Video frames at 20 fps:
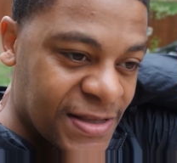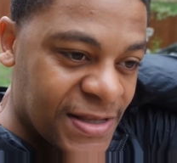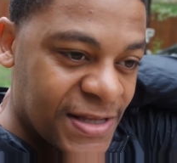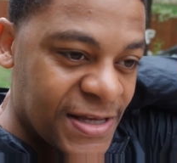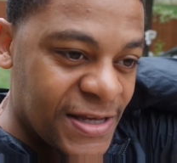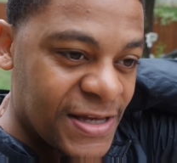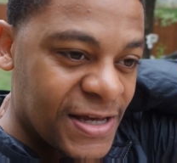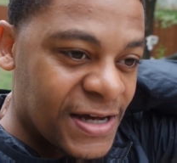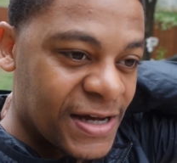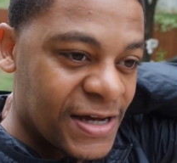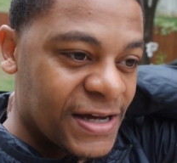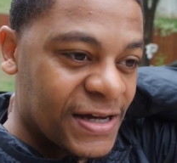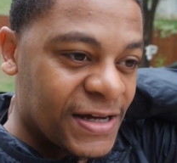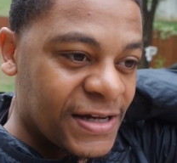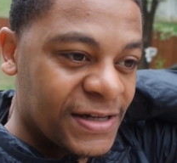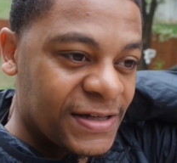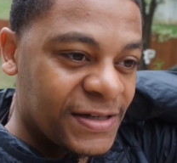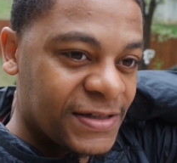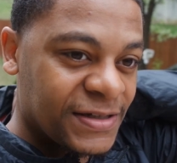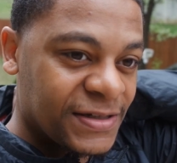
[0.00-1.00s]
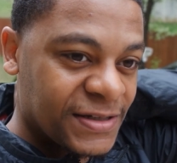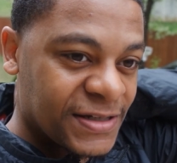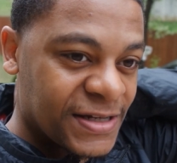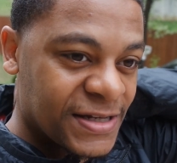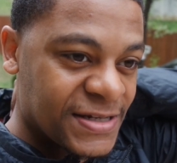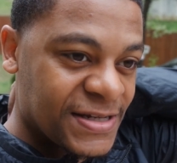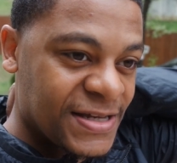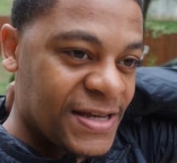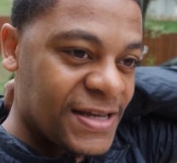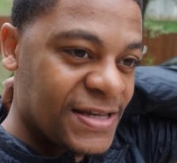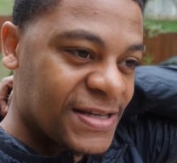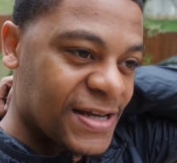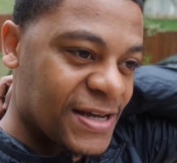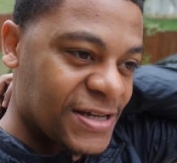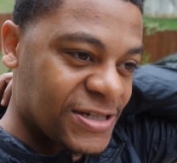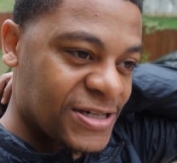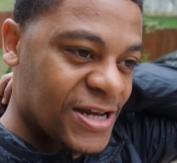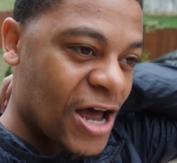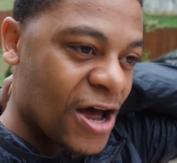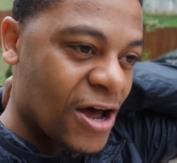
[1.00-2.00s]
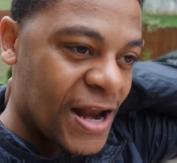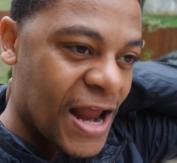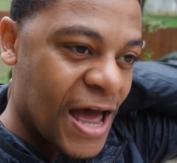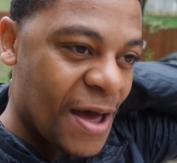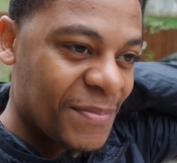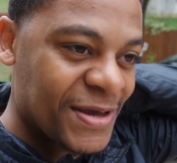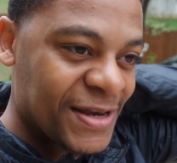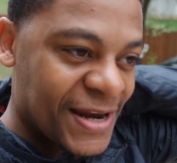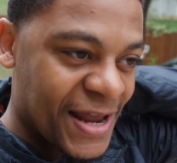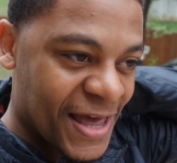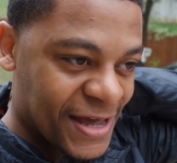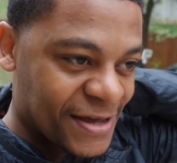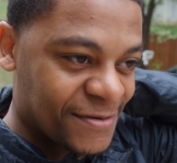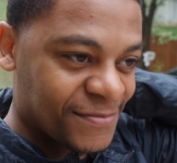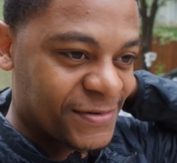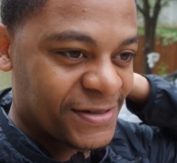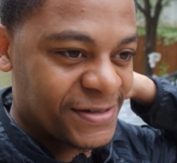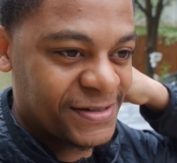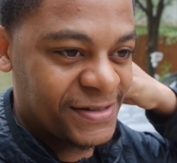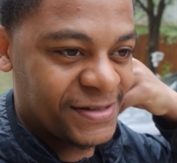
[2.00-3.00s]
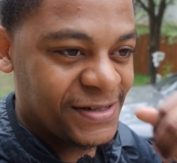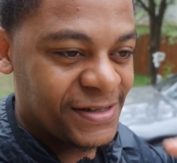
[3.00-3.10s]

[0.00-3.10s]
the uh, disease that shall not be named.